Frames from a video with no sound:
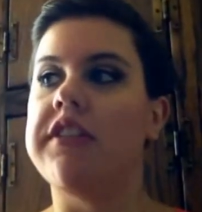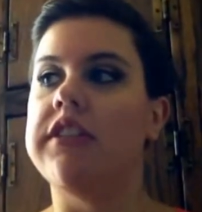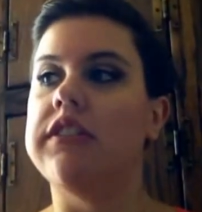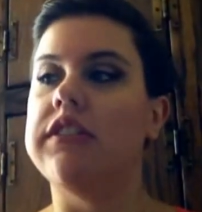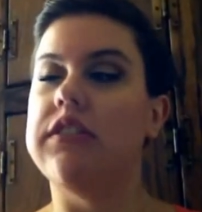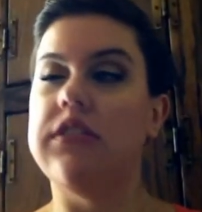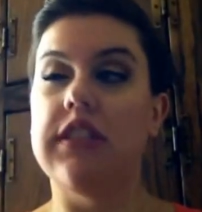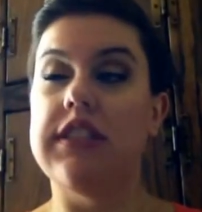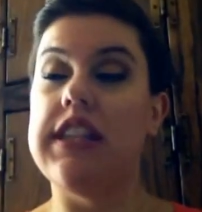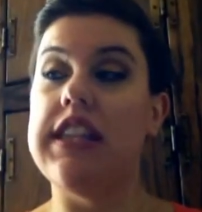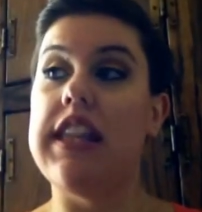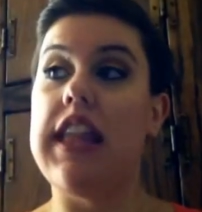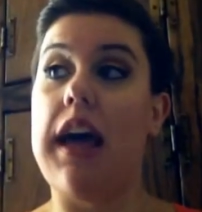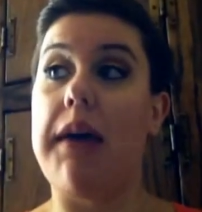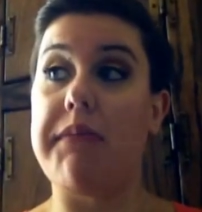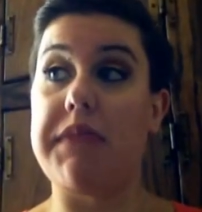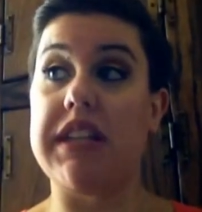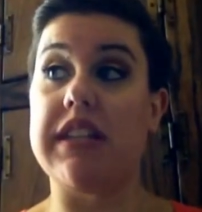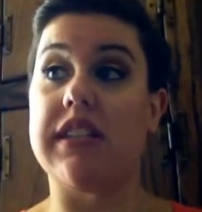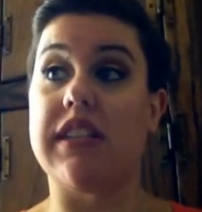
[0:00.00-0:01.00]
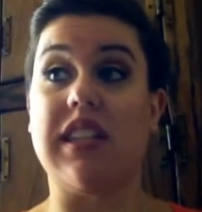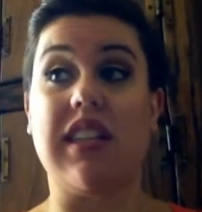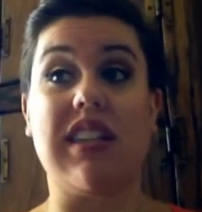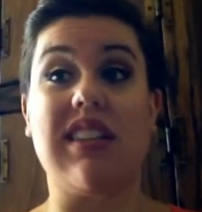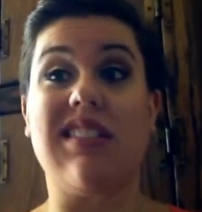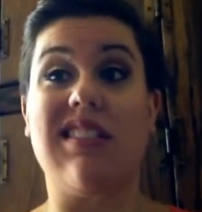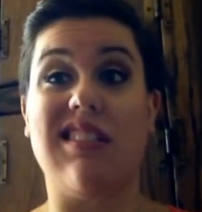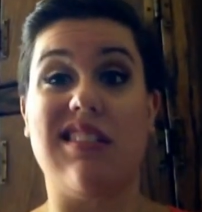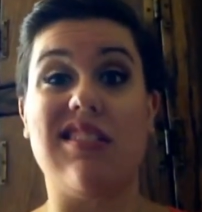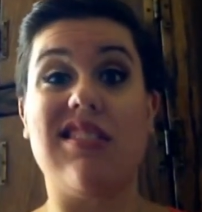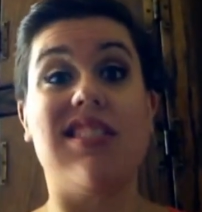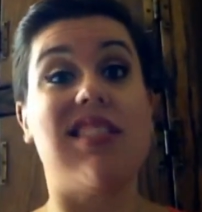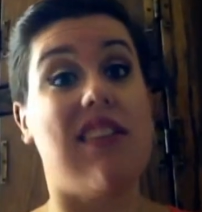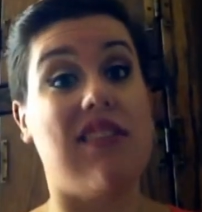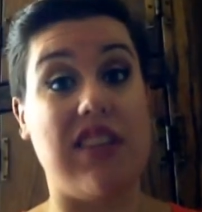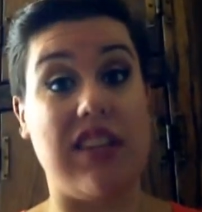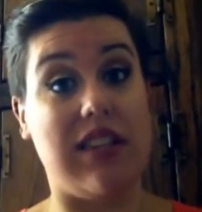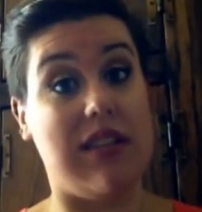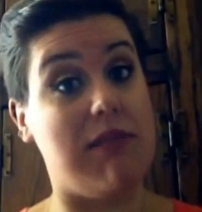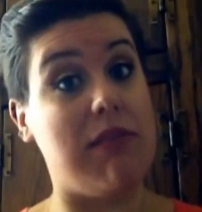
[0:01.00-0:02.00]
So then that means like another
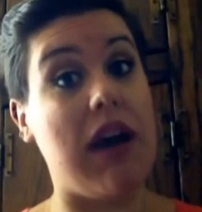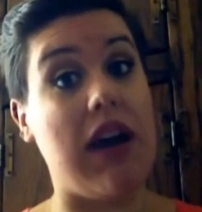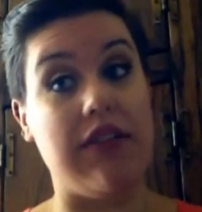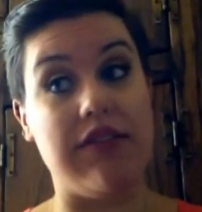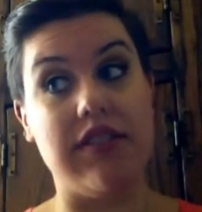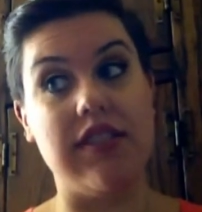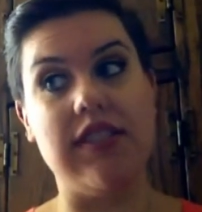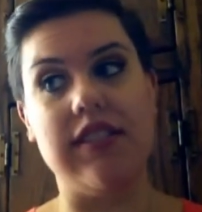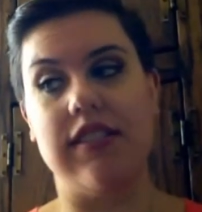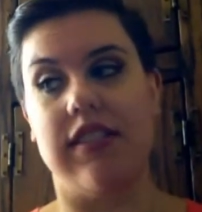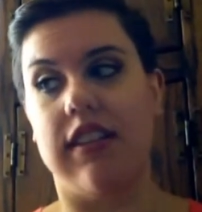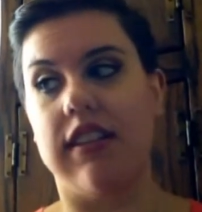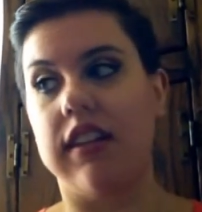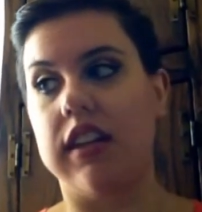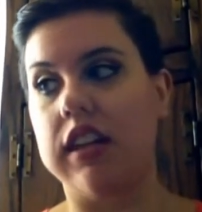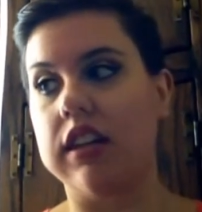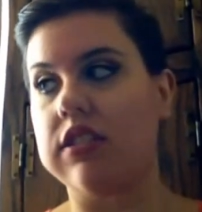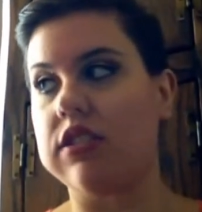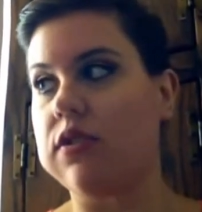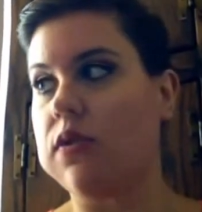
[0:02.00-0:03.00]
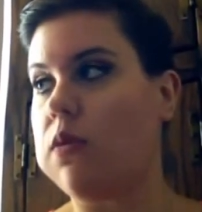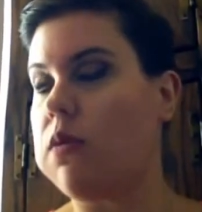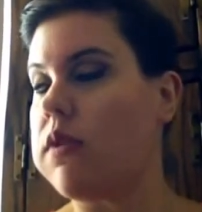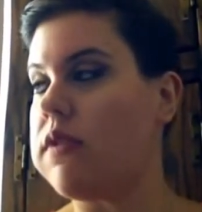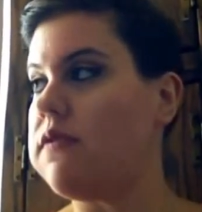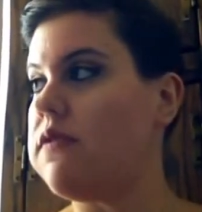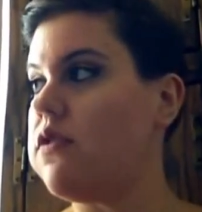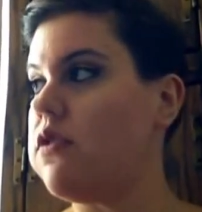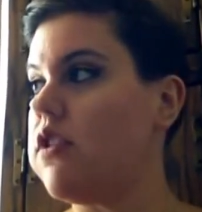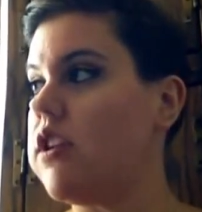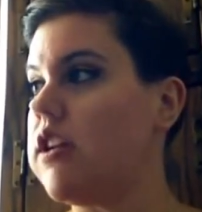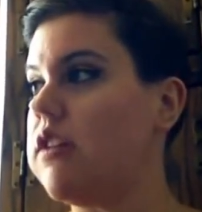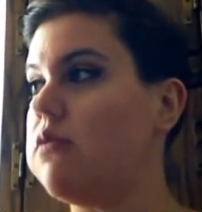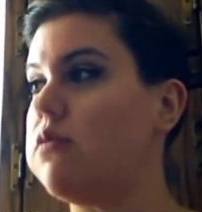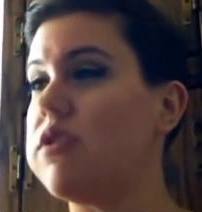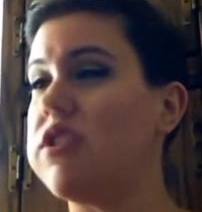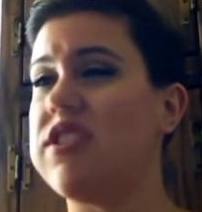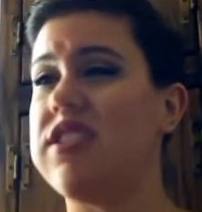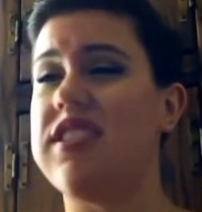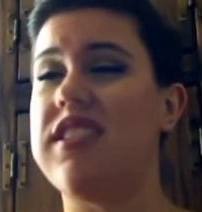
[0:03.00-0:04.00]
70 pounds until I get to 140,
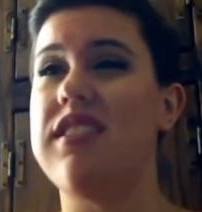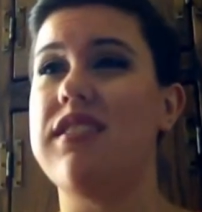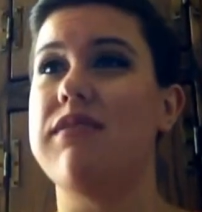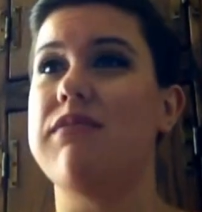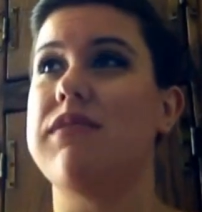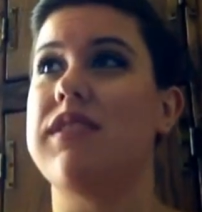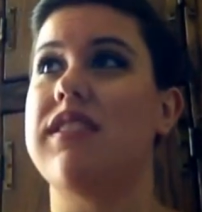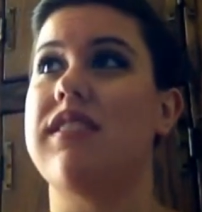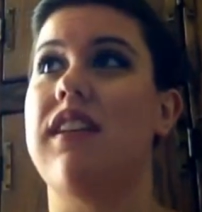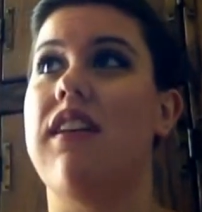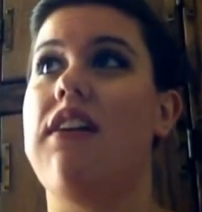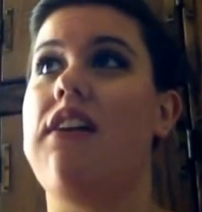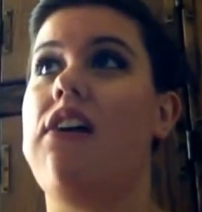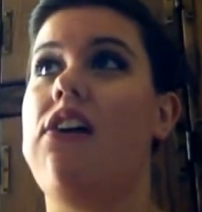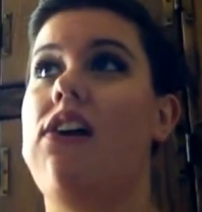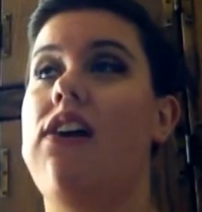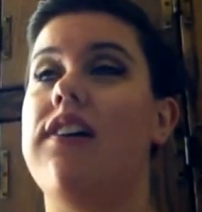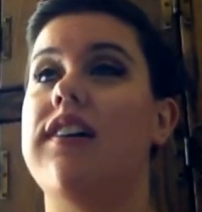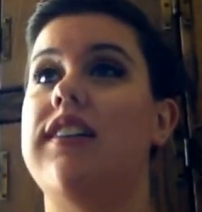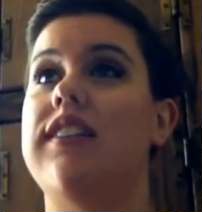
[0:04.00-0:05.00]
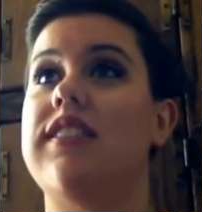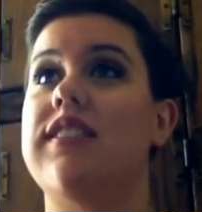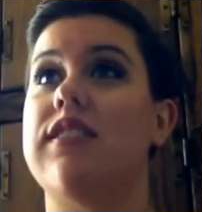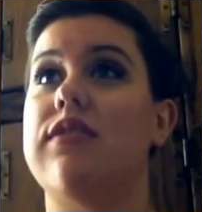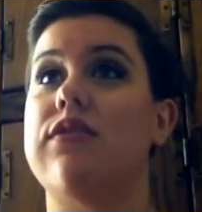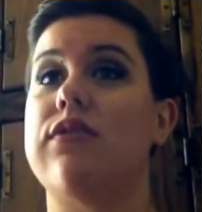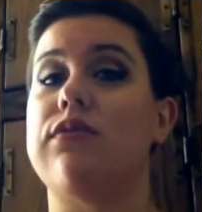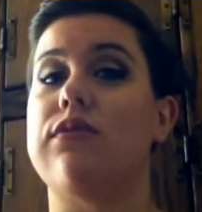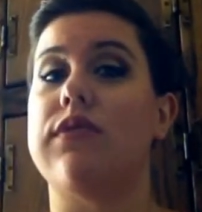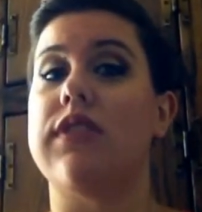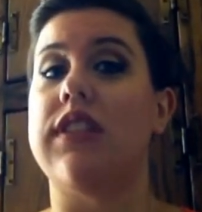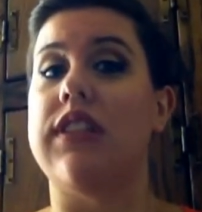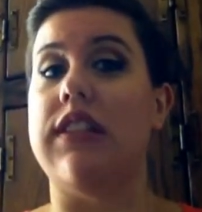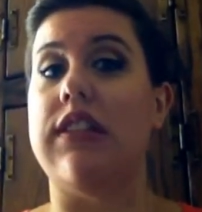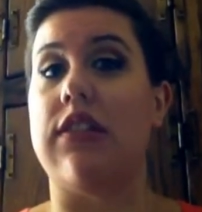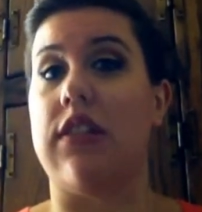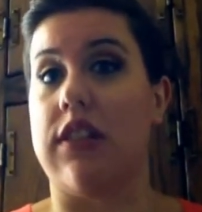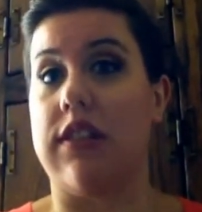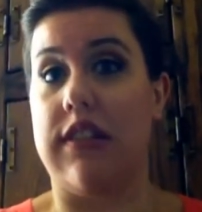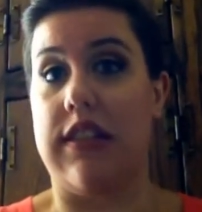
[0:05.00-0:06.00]
which seems and sounds really
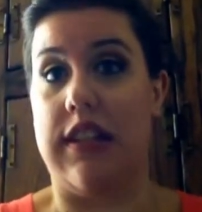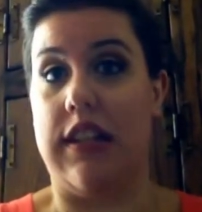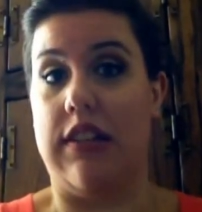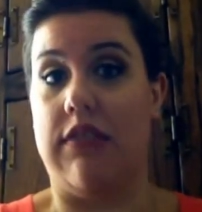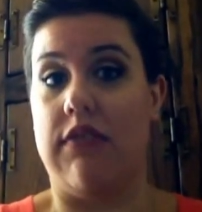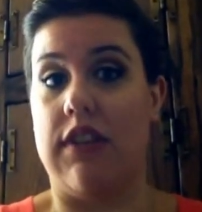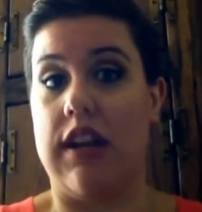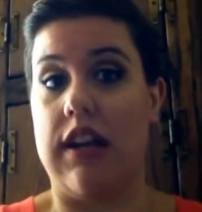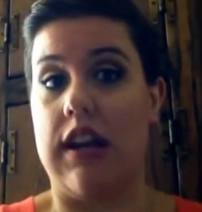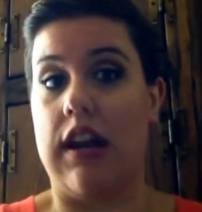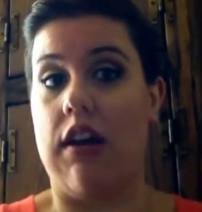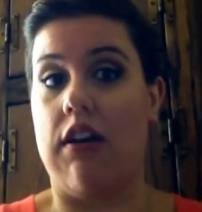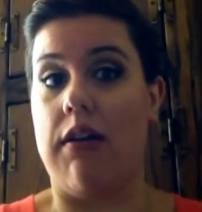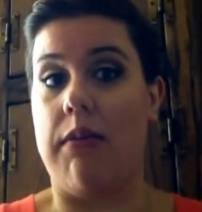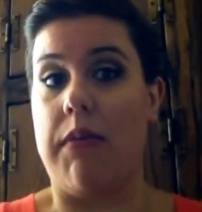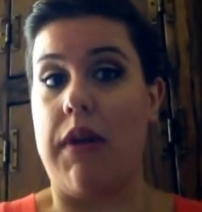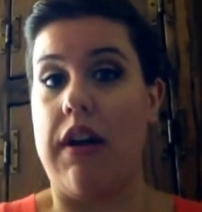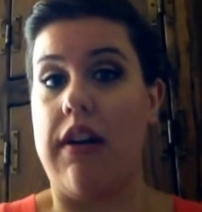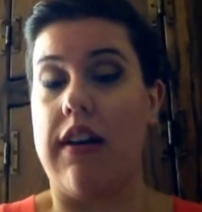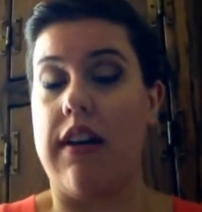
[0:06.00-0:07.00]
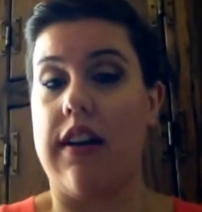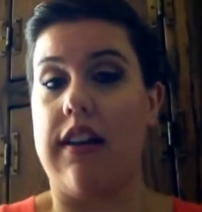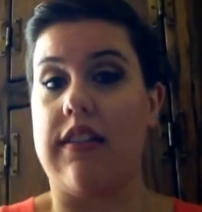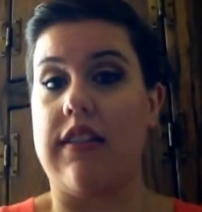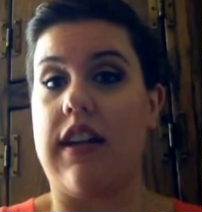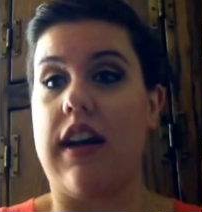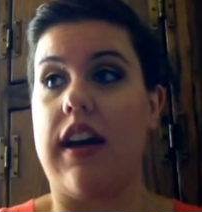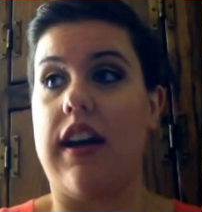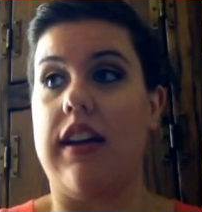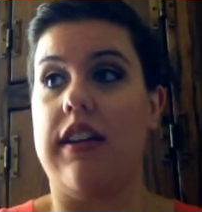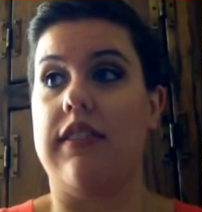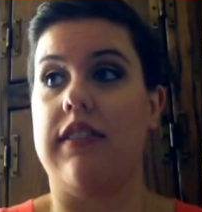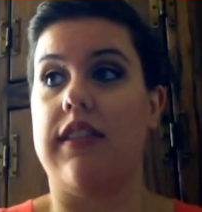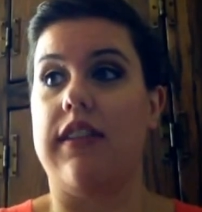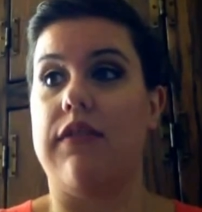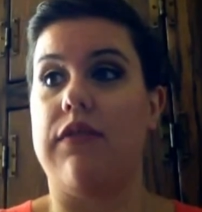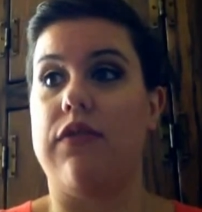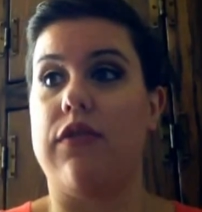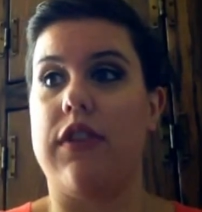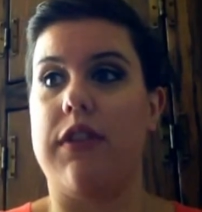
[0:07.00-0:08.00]
daunting right now. I'm not gonna lie. Like
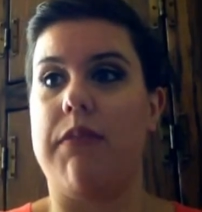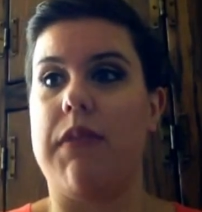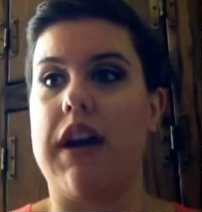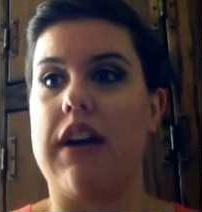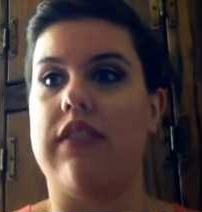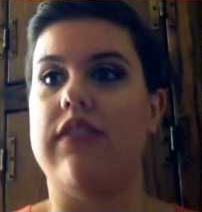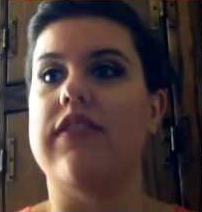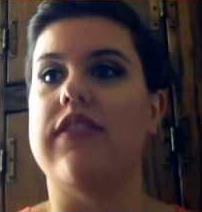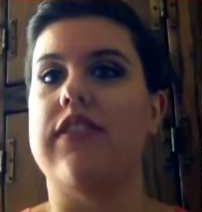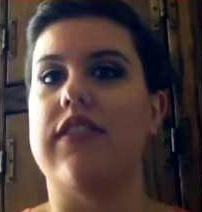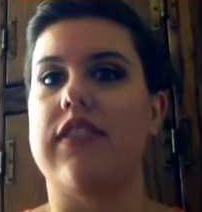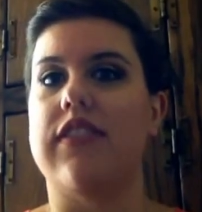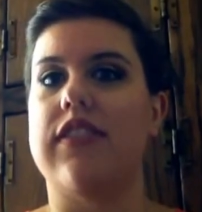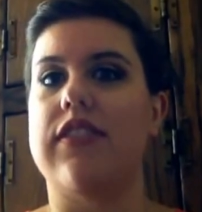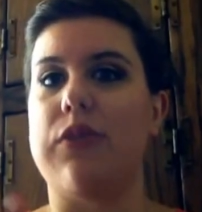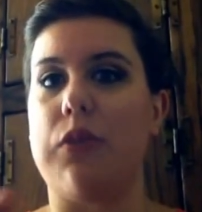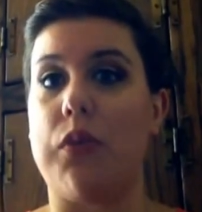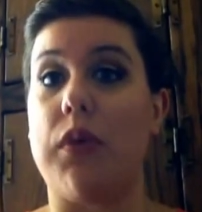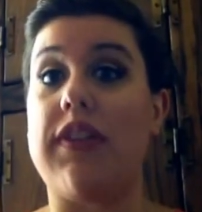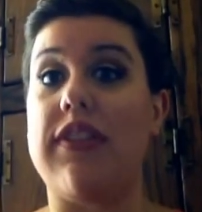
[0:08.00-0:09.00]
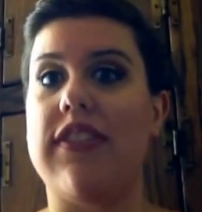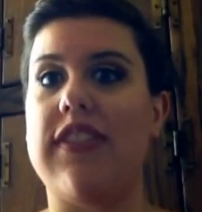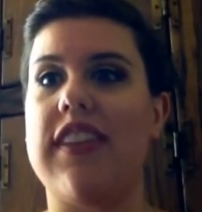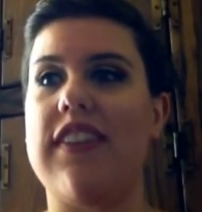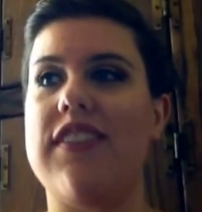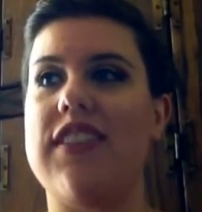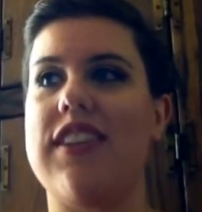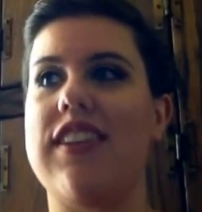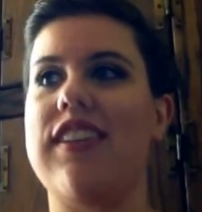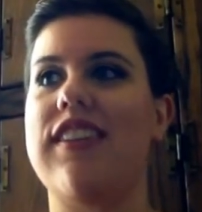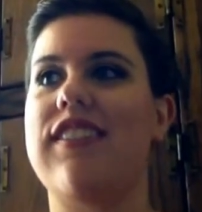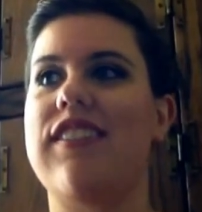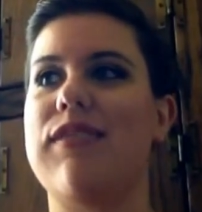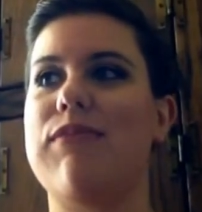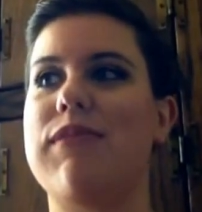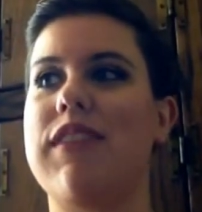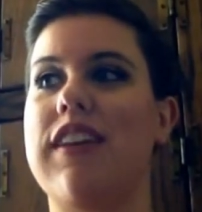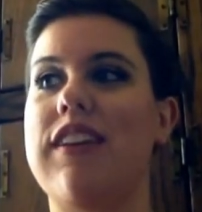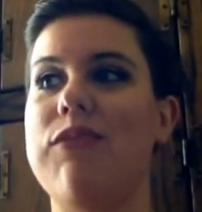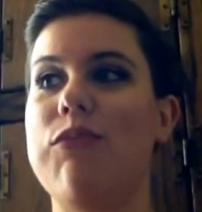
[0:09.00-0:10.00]
40 pounds to 170
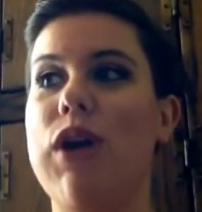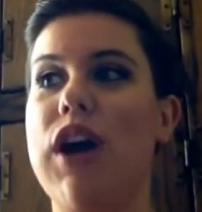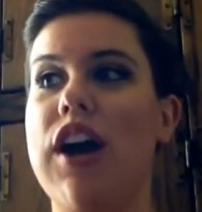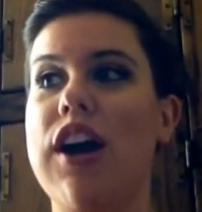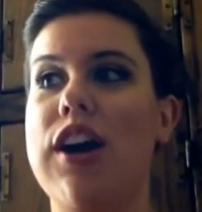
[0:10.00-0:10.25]
seems like, what?